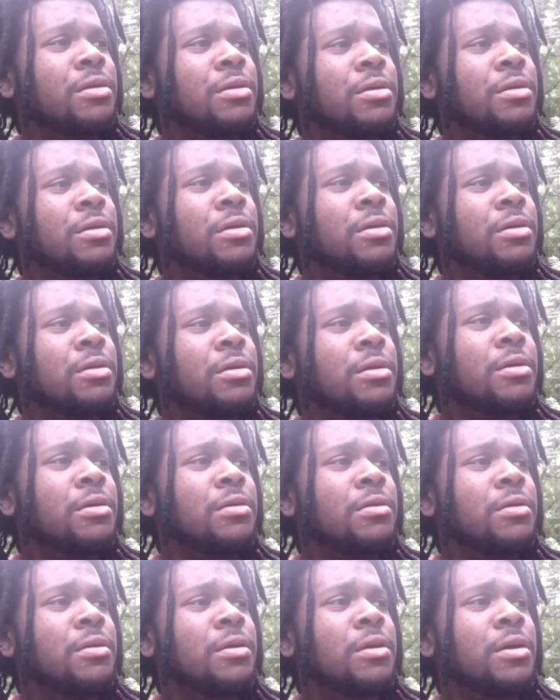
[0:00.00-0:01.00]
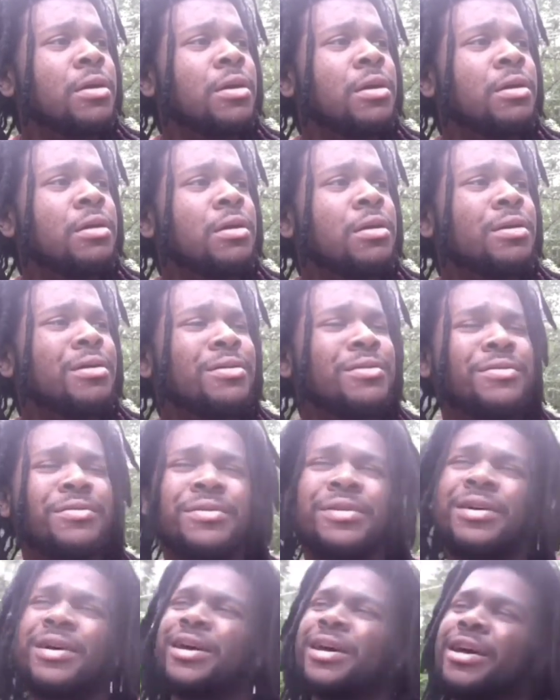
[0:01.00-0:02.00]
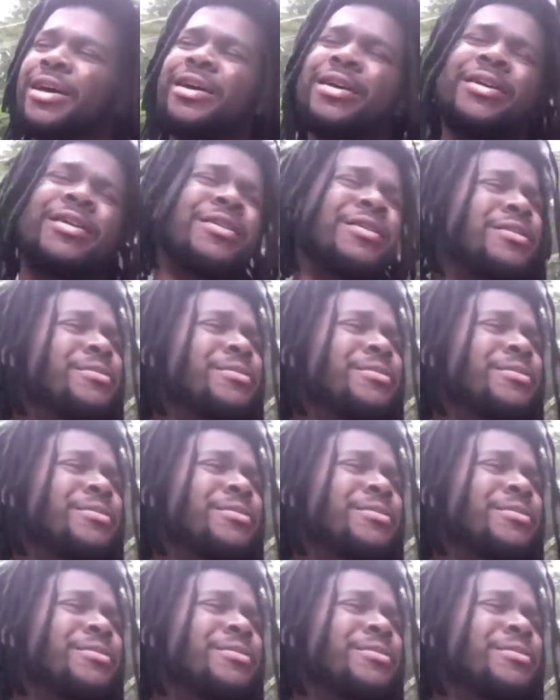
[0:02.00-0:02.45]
line, you gotta battle me, bitch.